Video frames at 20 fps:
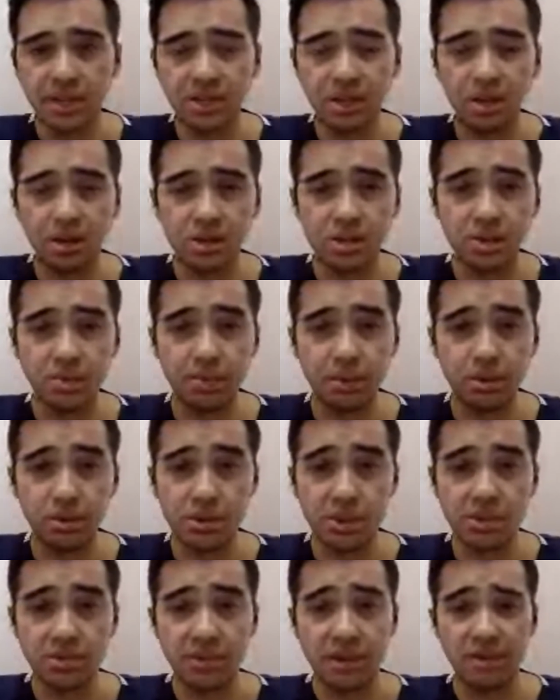But it's
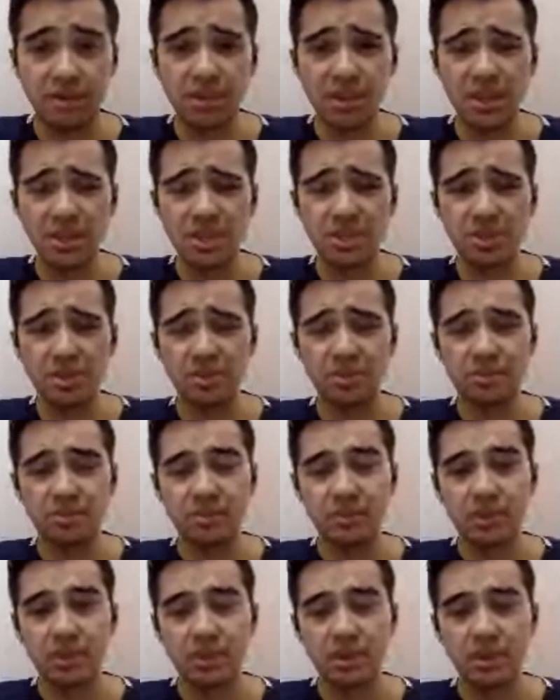not just the
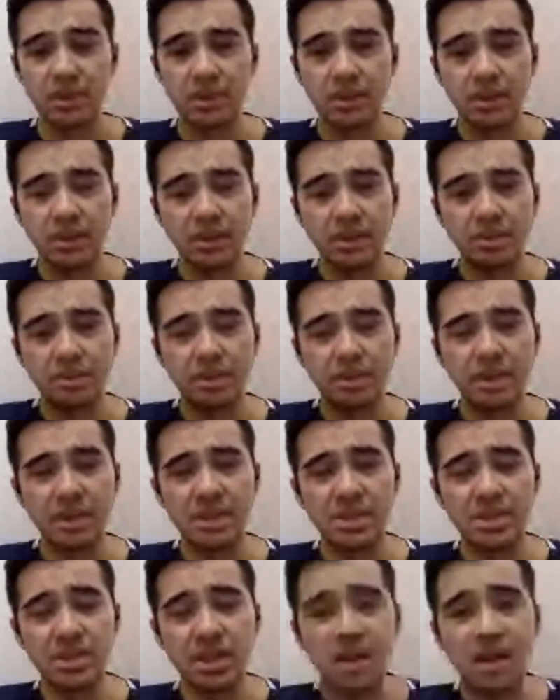bones. When I
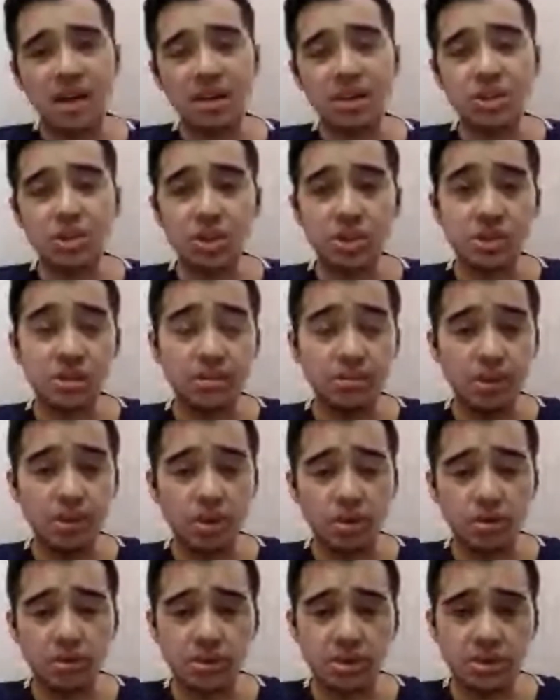mentioned about
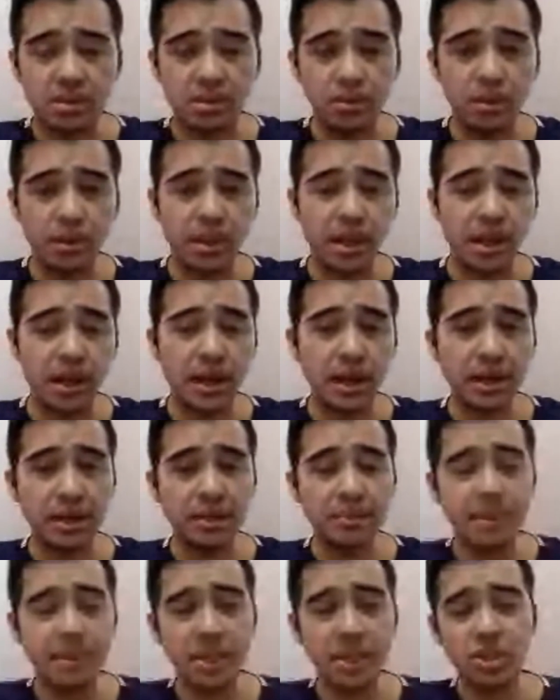muscle mass and
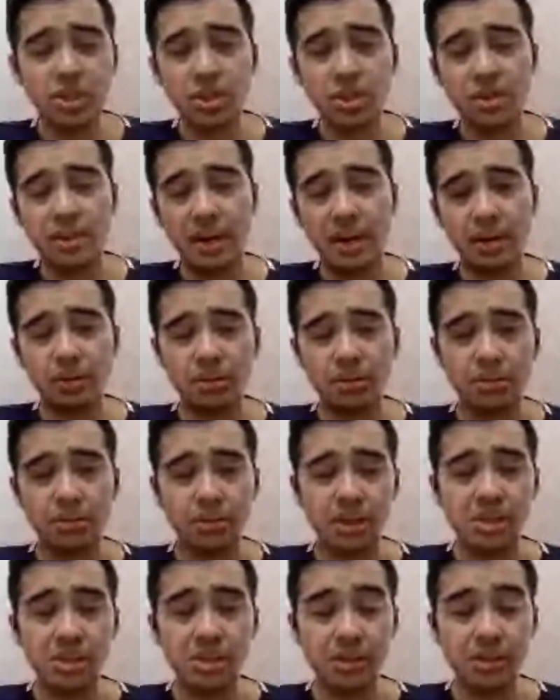sarcopenia, we are
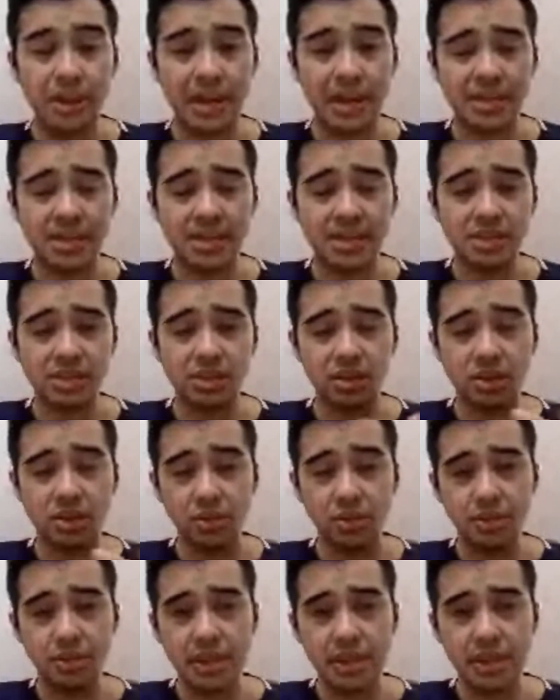also talking about
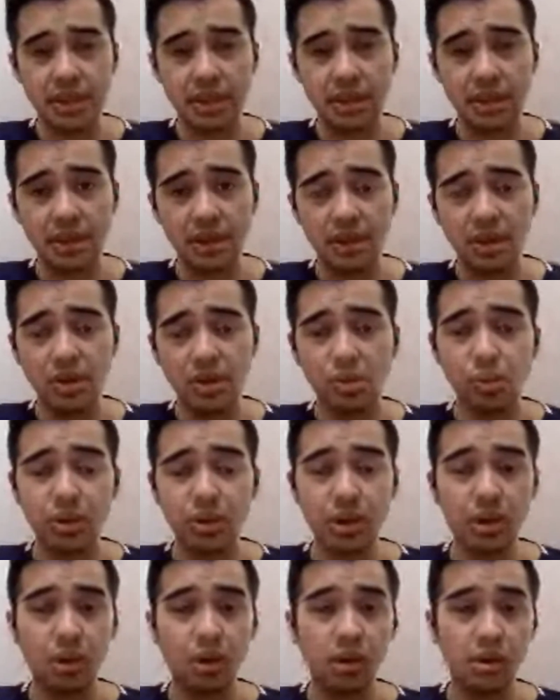our
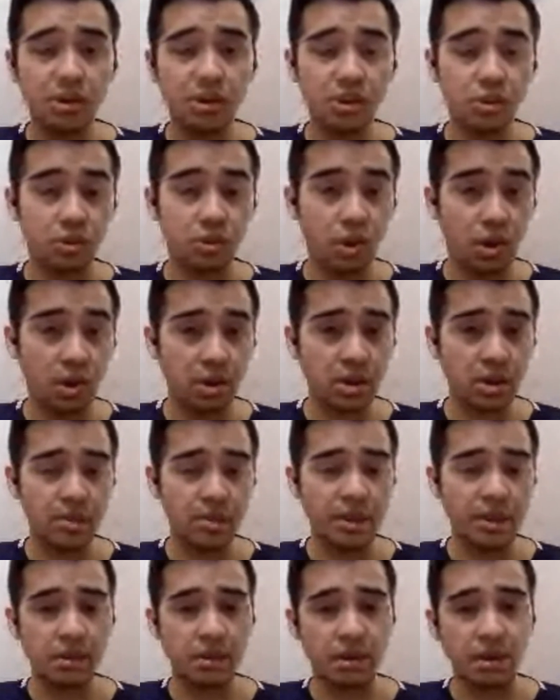cardiovascular fitness,
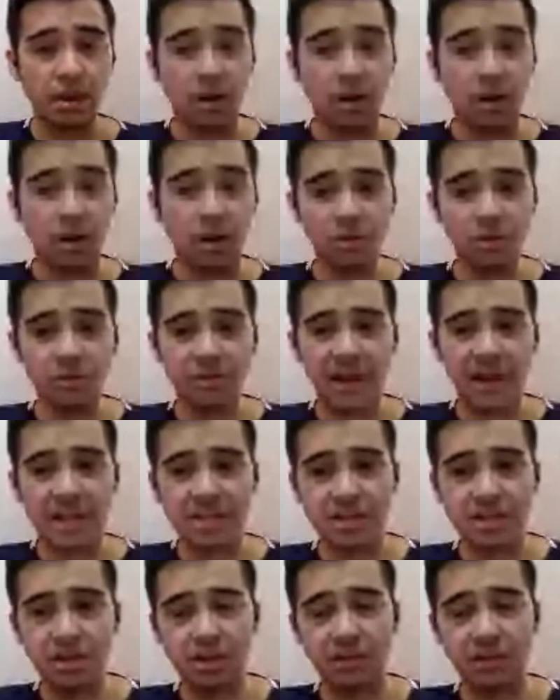
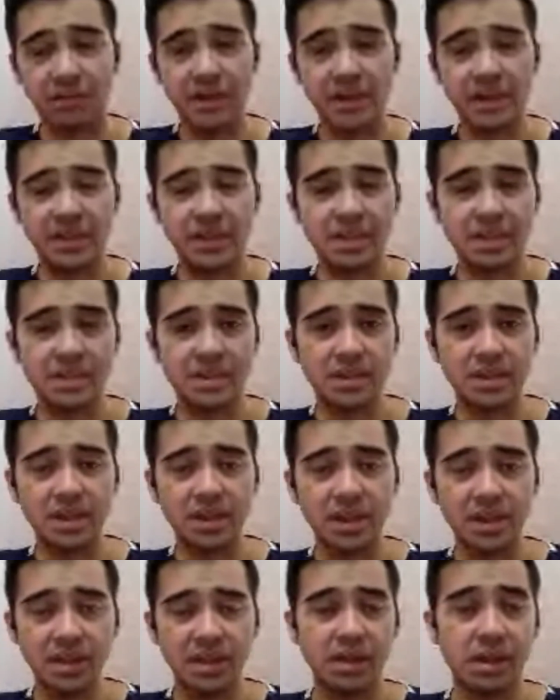cardiomyopathies, heart
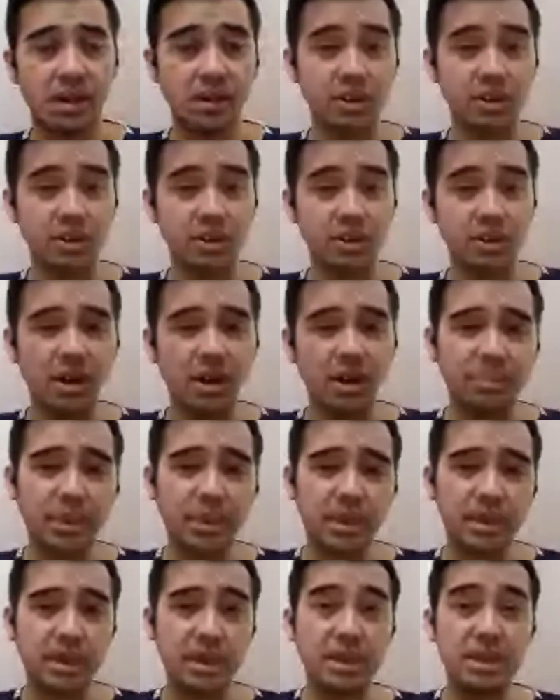conditions
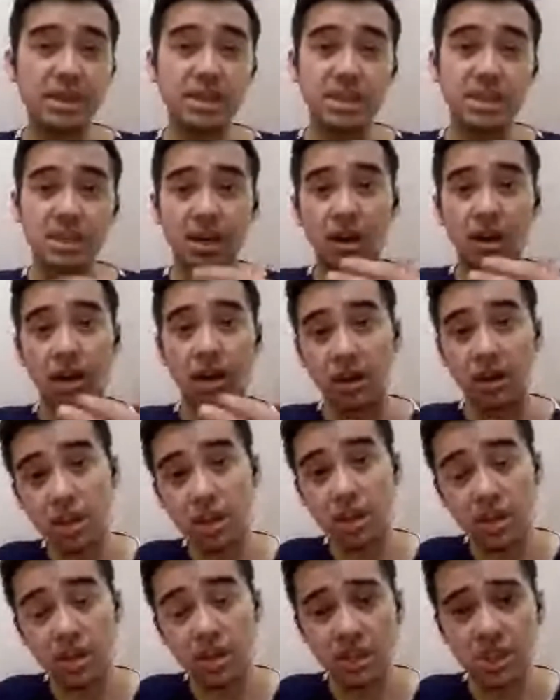that can affect
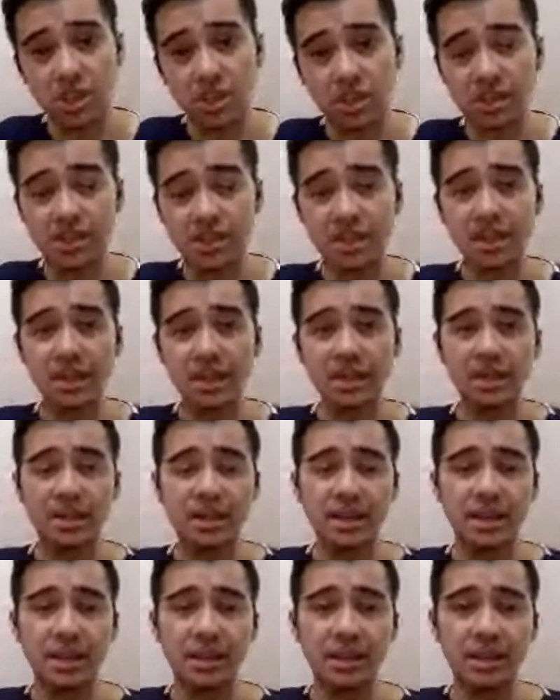you as you
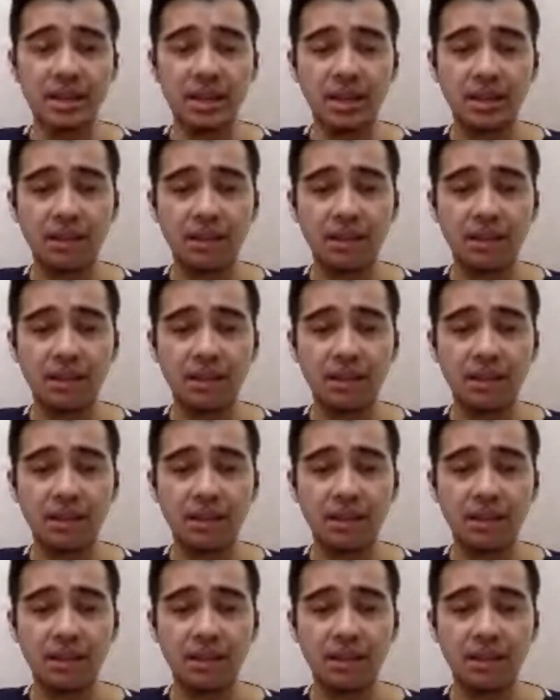age.